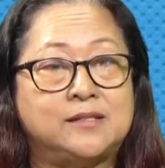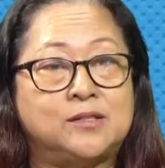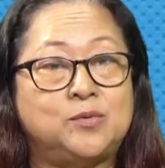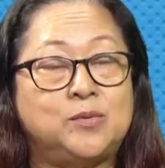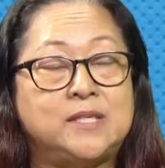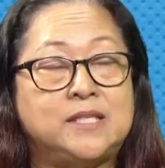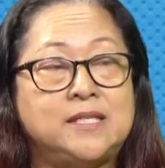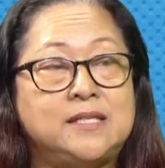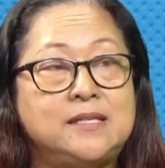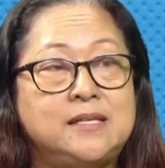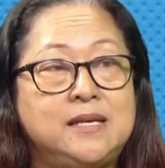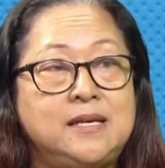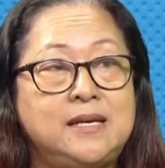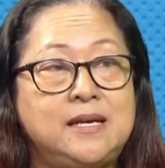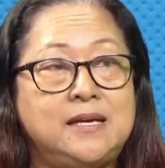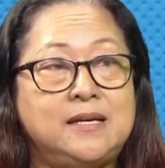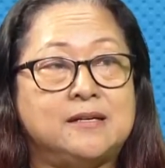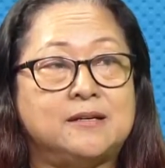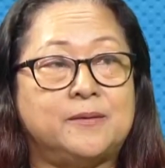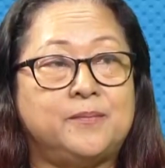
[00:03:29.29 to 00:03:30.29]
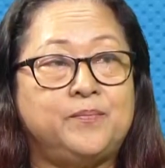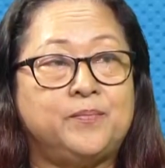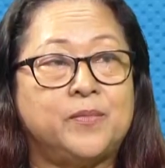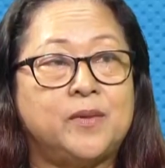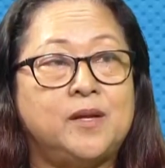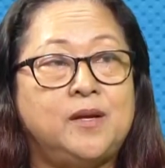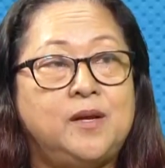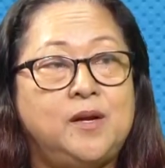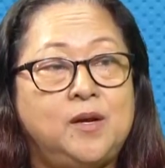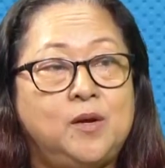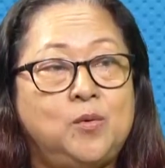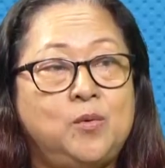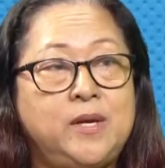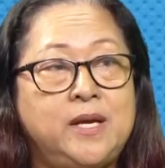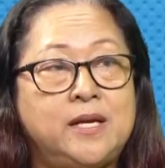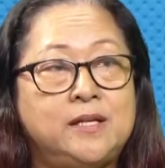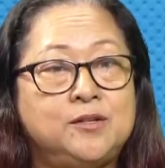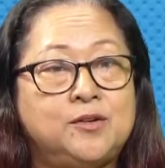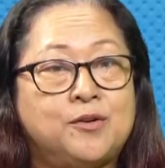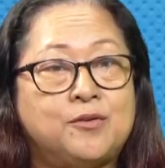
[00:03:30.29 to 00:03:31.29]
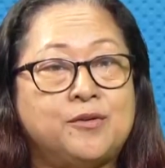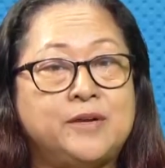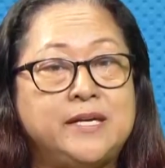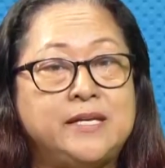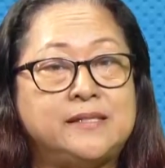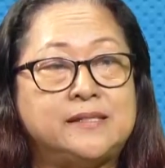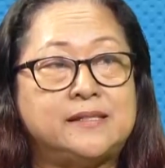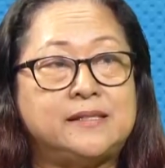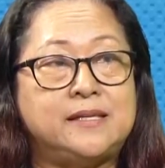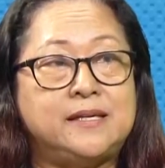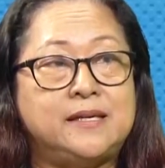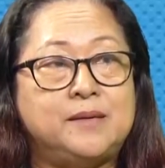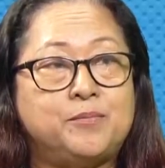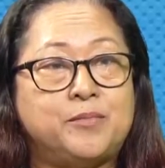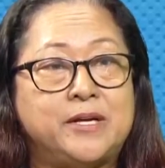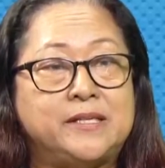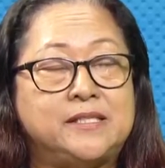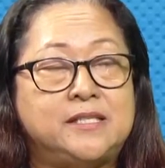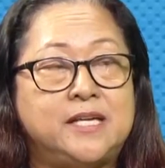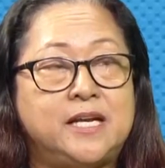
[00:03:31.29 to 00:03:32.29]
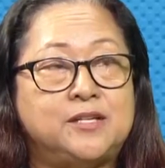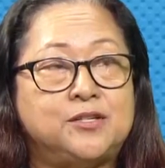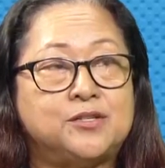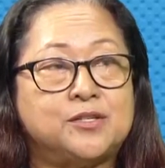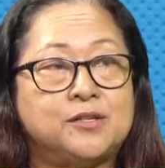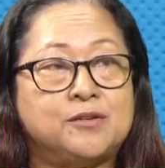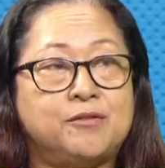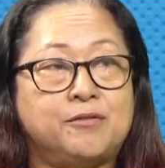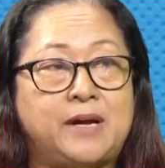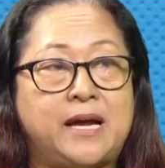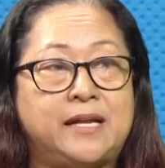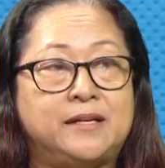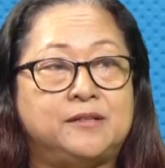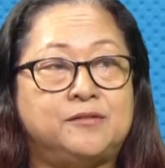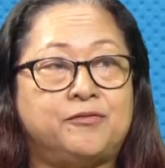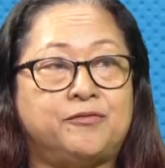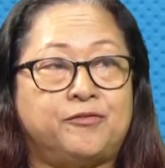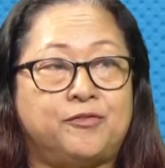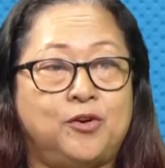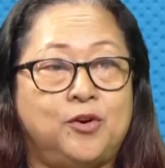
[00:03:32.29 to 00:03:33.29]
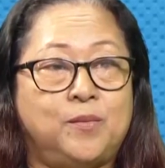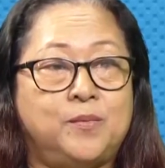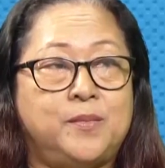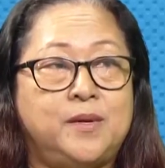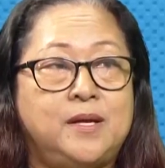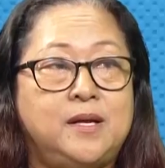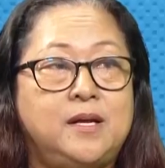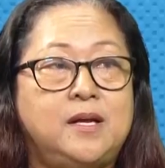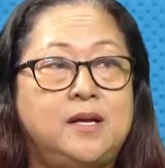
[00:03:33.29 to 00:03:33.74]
So within the year, we increased the presidential grant from